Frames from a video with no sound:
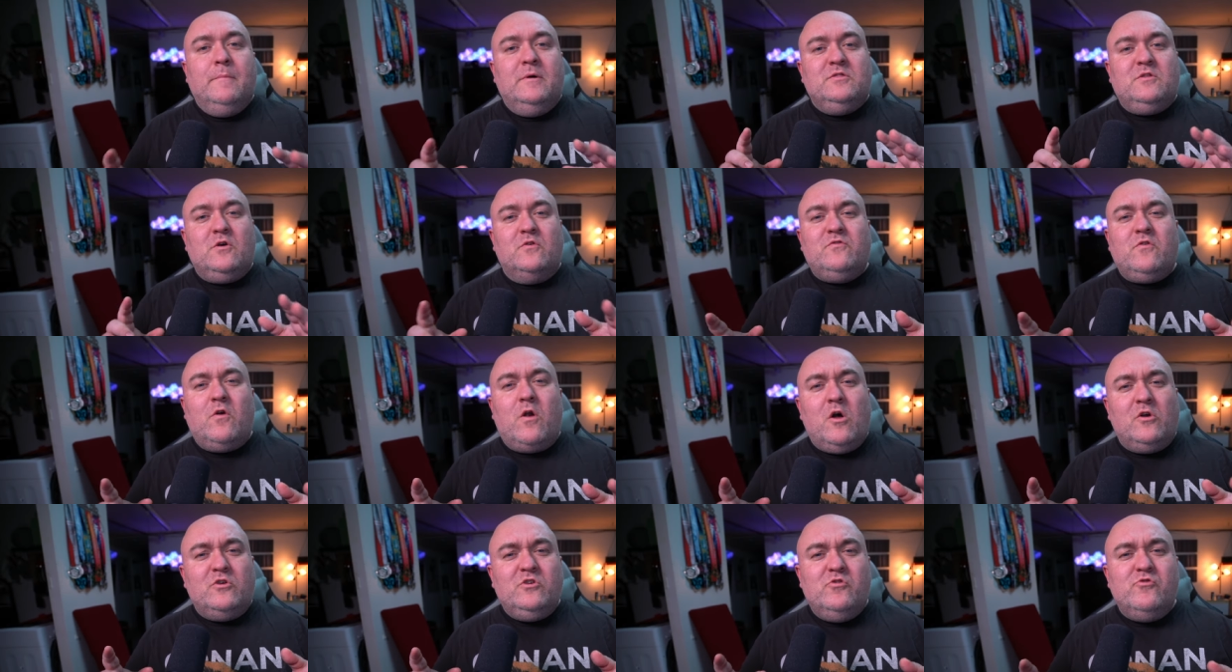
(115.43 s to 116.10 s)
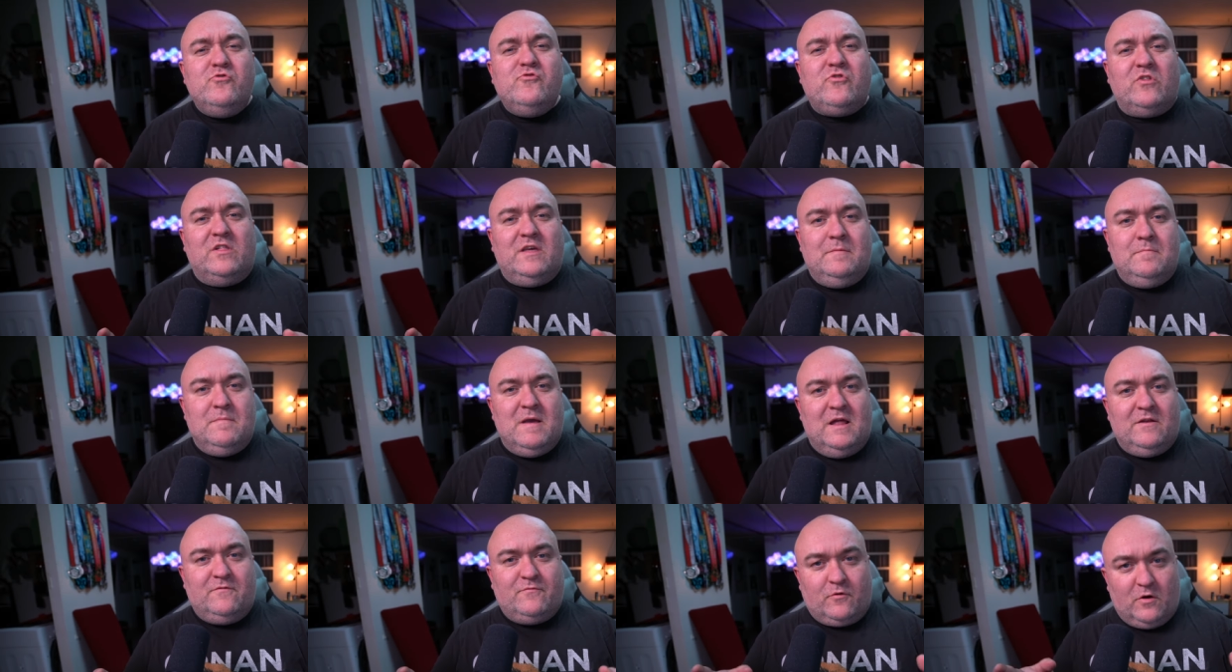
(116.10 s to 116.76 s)
but those are all usually
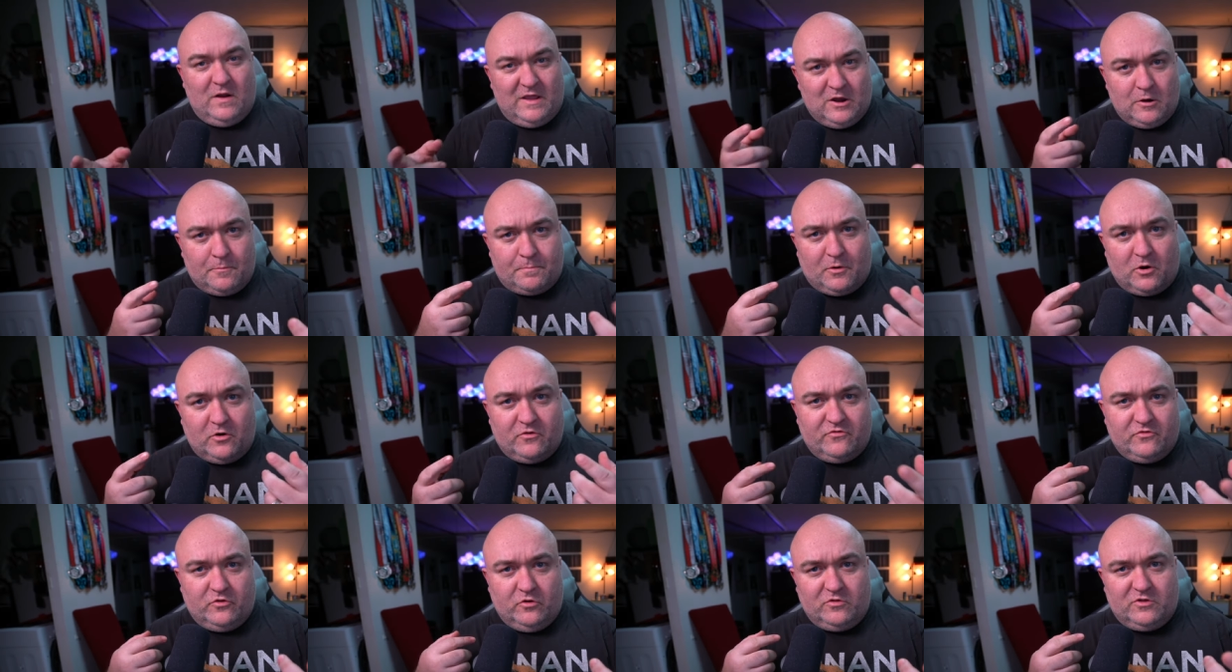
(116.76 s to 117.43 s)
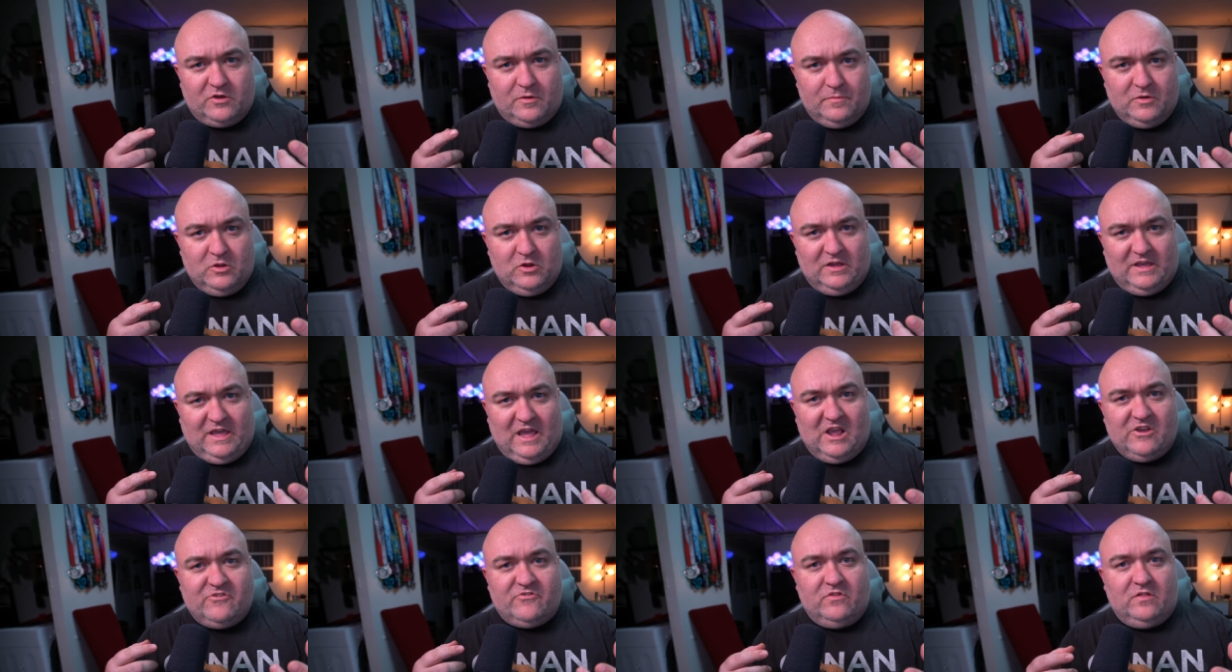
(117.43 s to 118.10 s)
meant for interpersonal
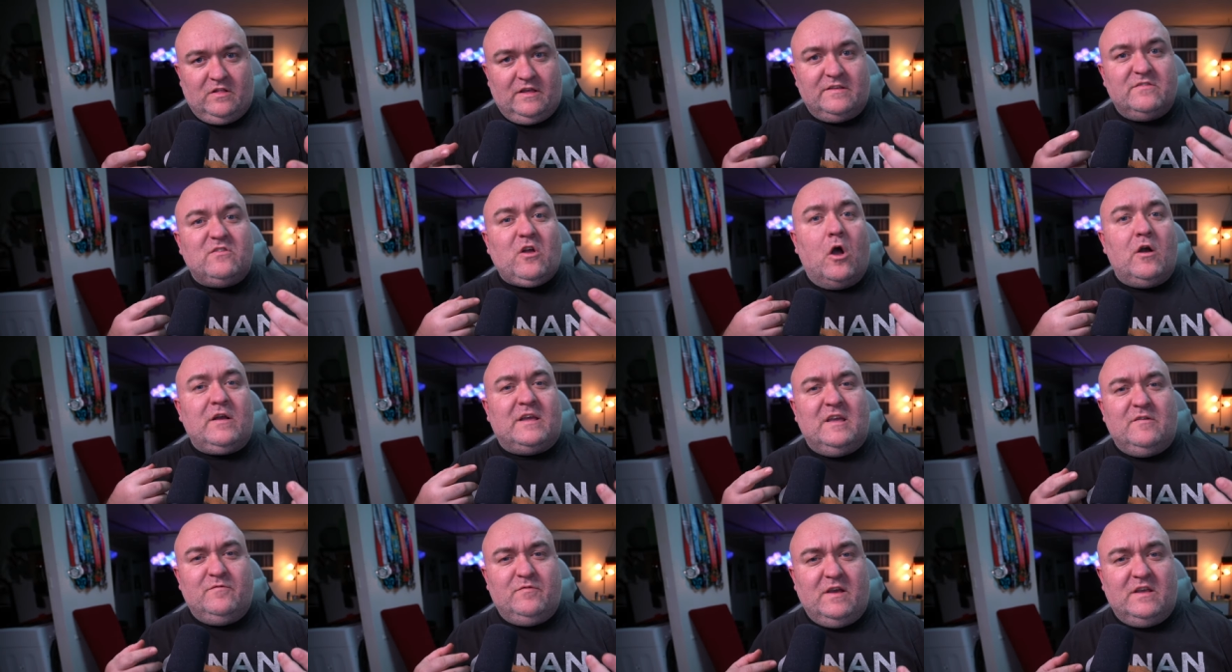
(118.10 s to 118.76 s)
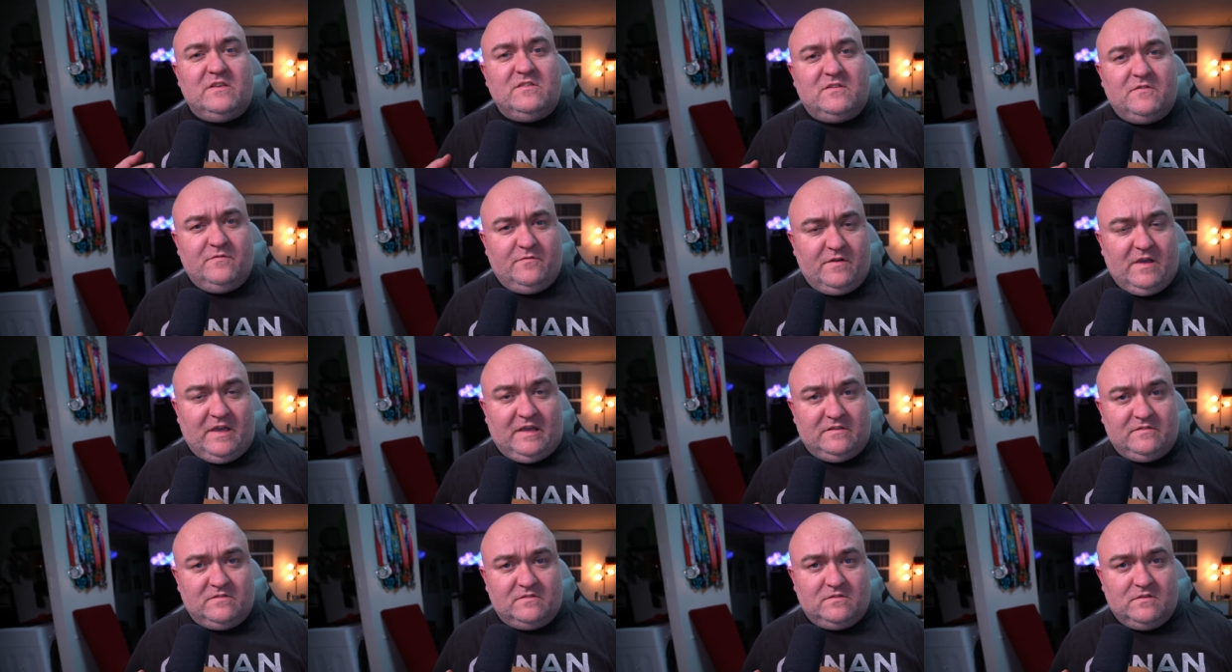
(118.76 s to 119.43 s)
communication, like talking face to
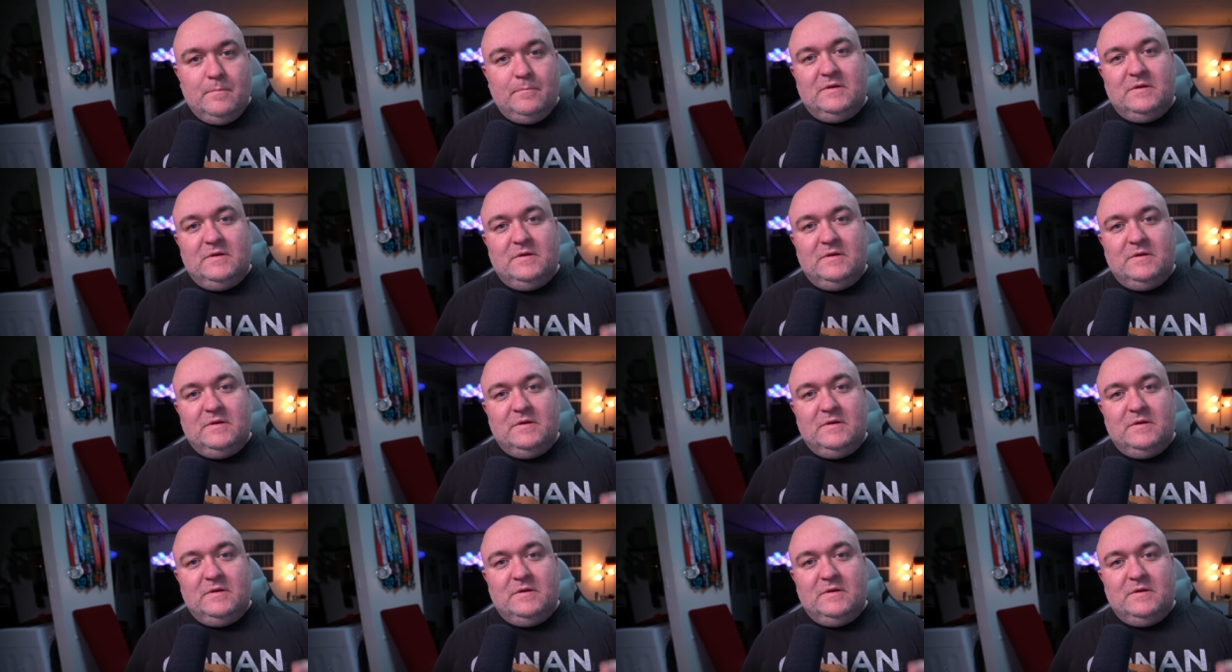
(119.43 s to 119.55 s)
face.